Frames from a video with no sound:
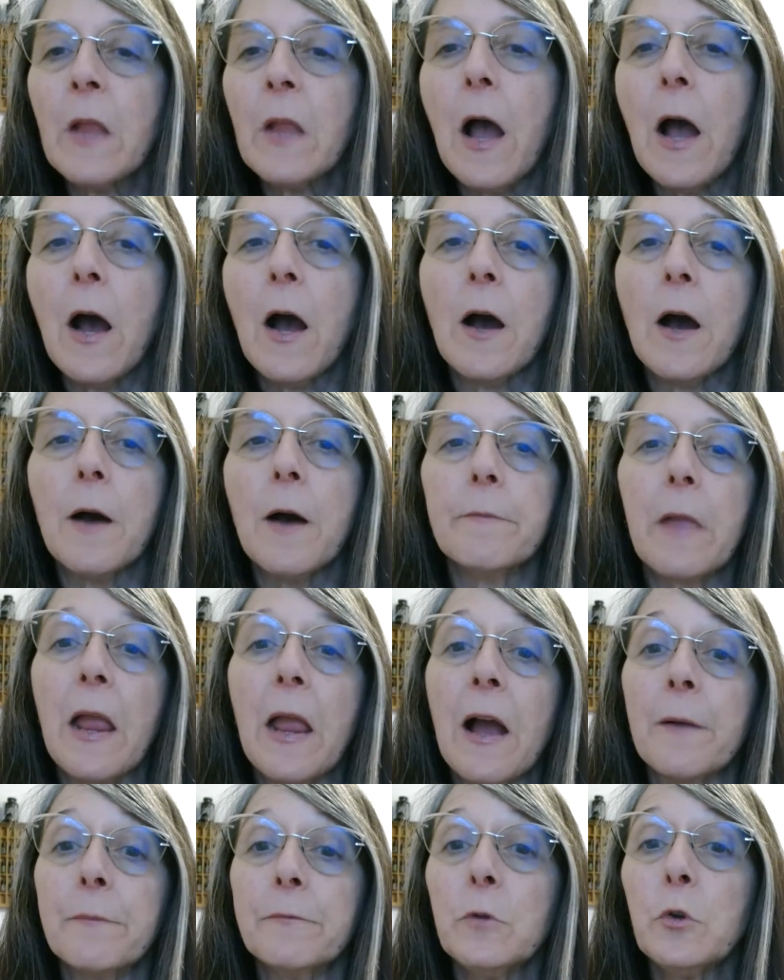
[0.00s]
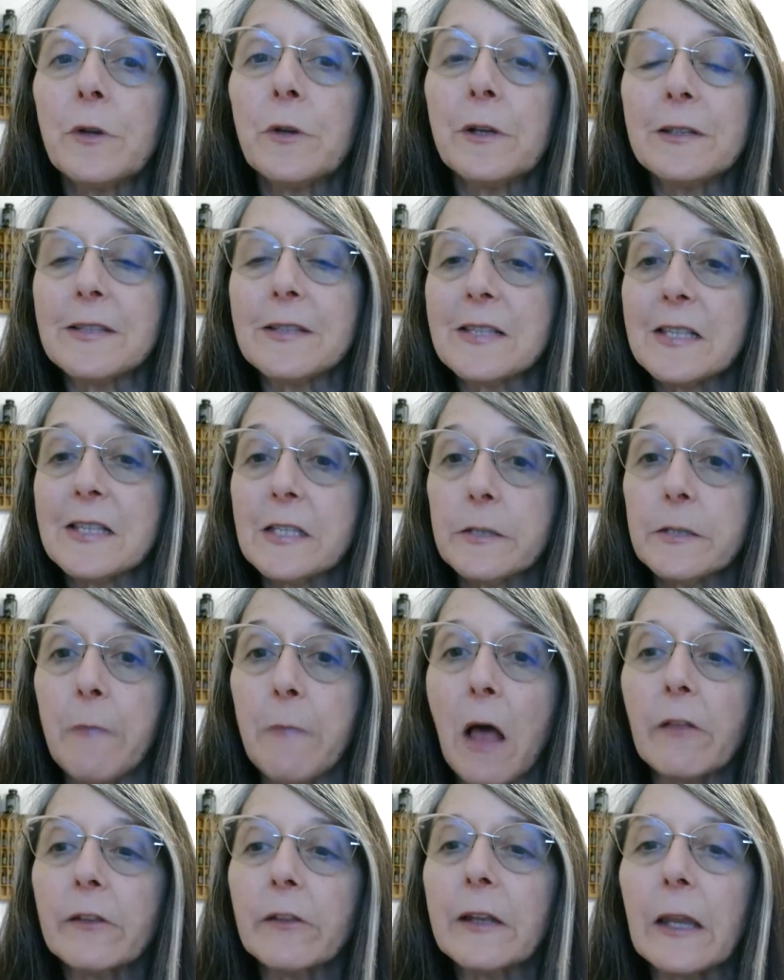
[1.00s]
You can
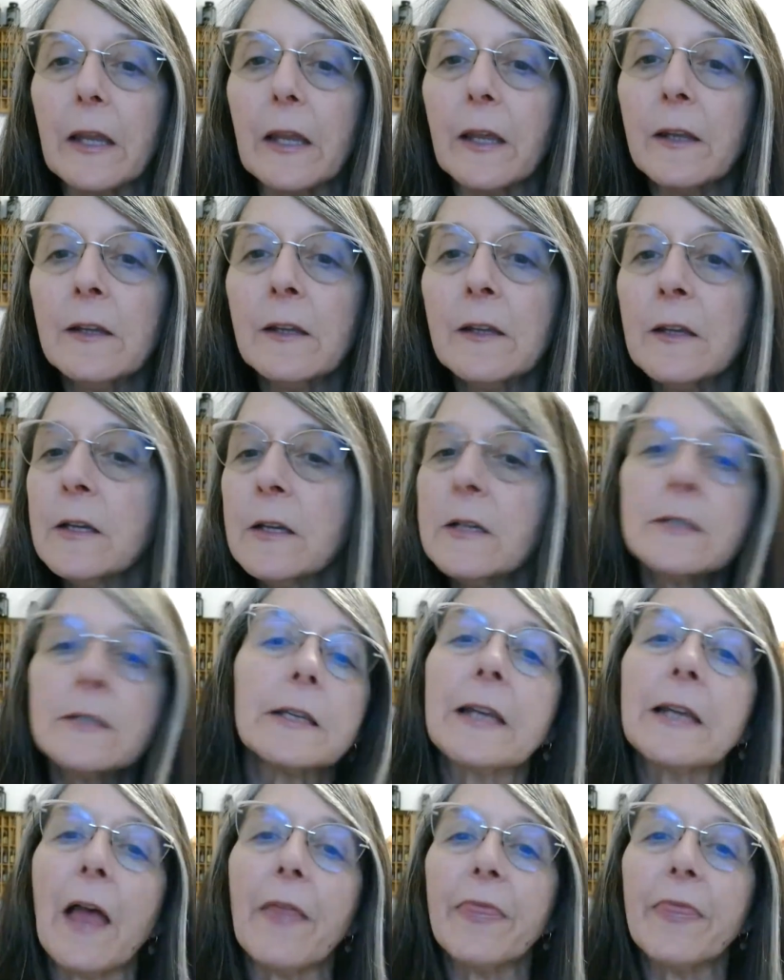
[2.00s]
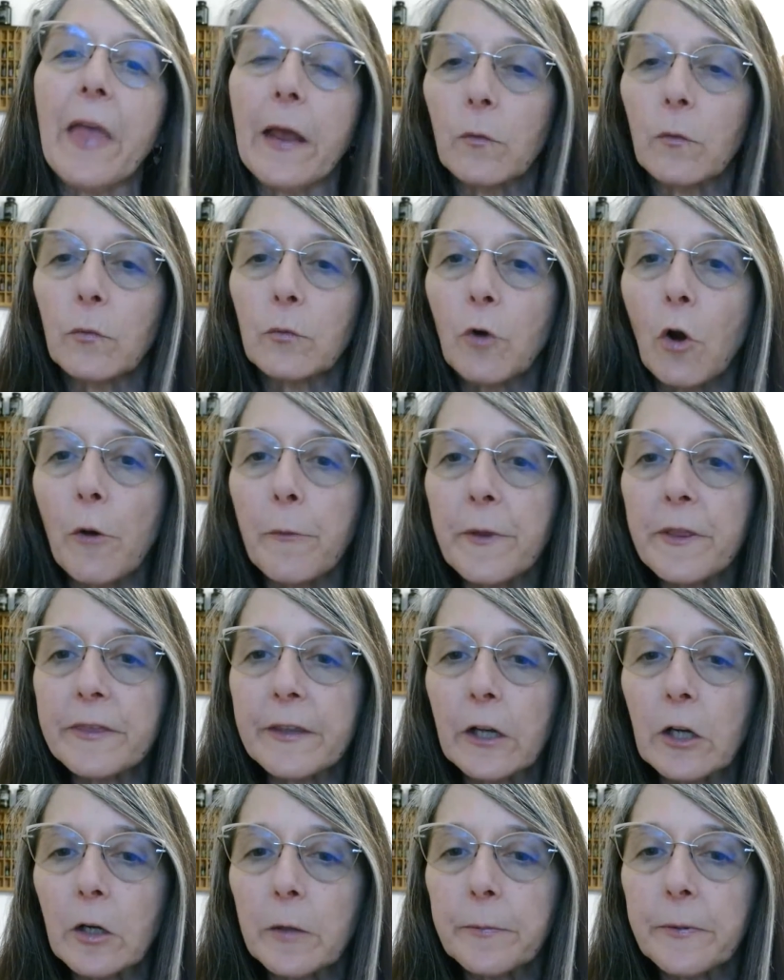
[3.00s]
smell it in to get that
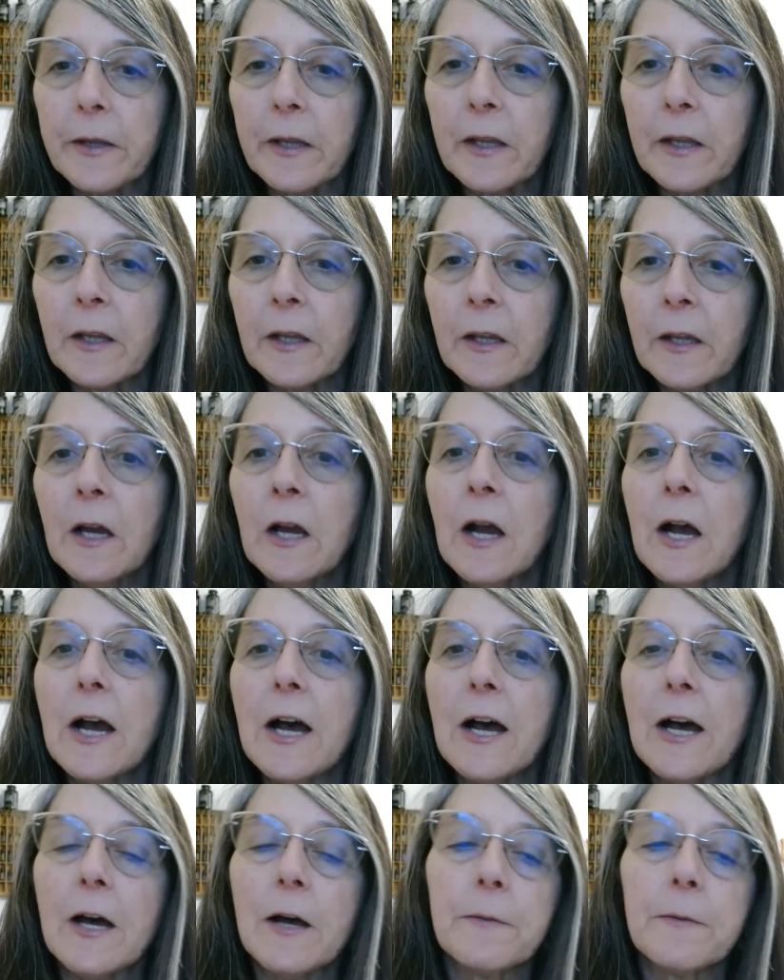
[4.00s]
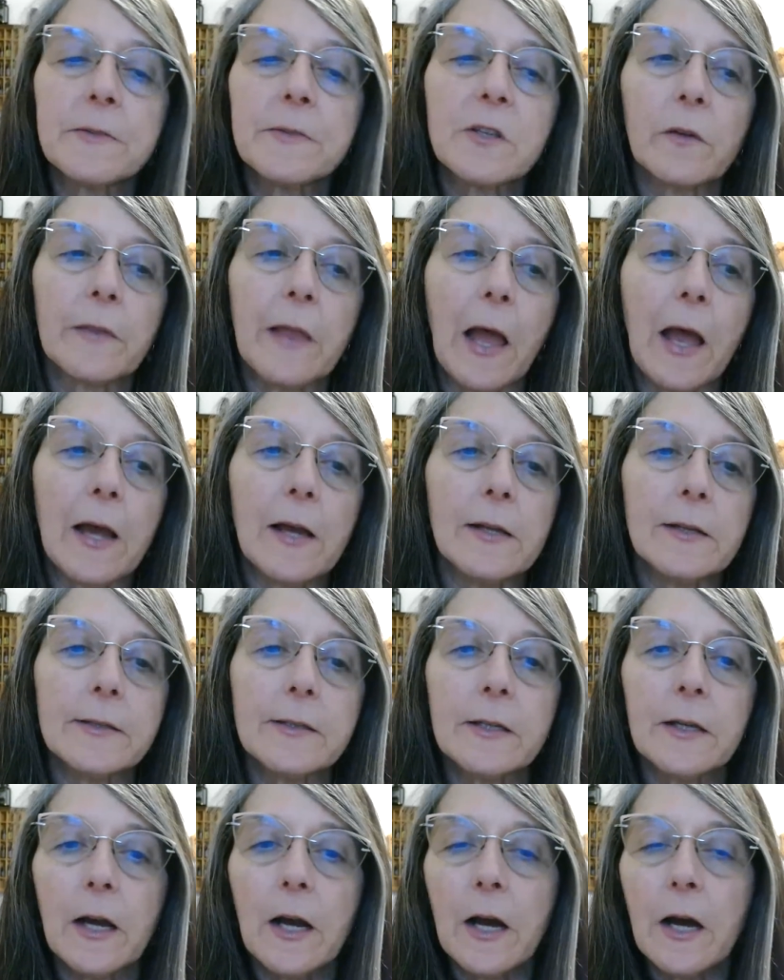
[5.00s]
aromatherapy so that
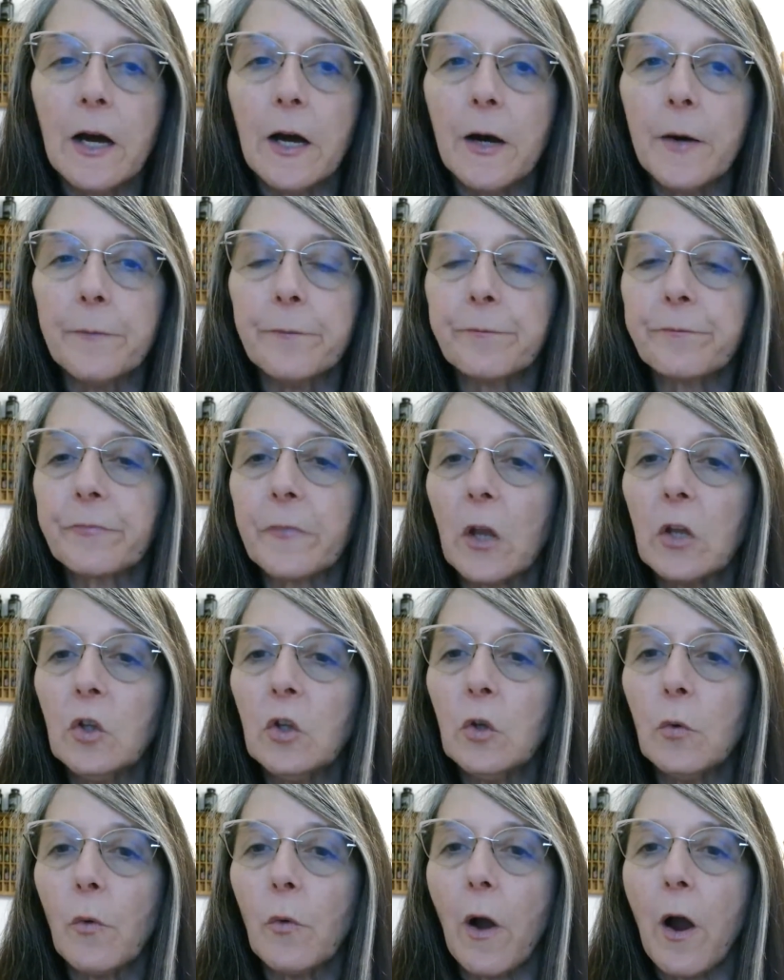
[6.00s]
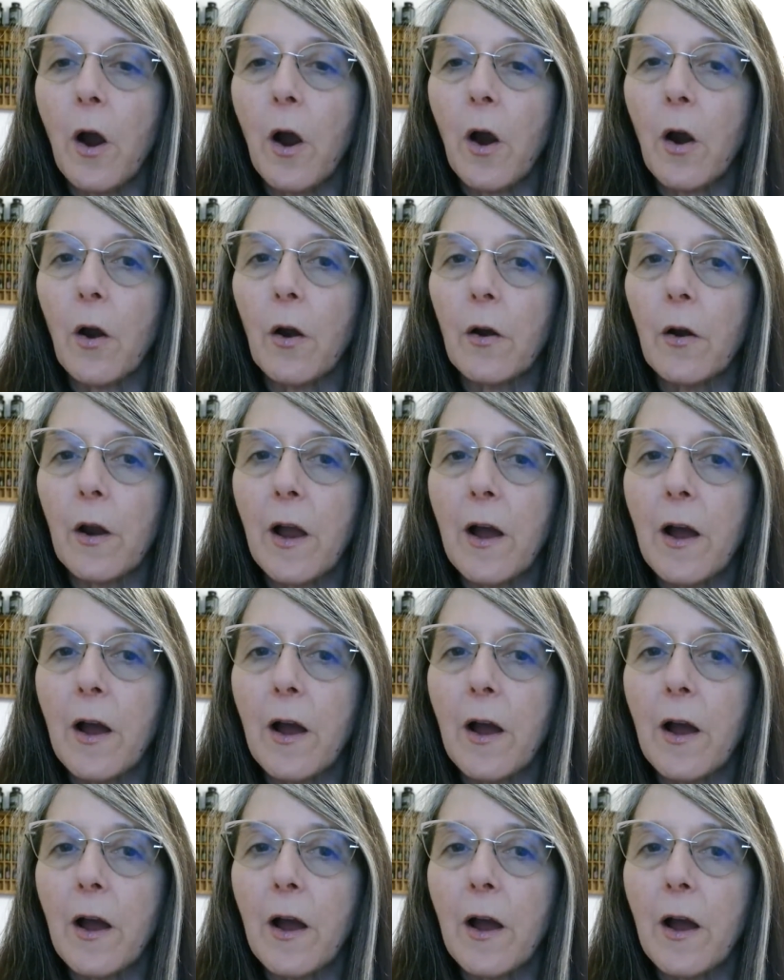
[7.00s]
you are,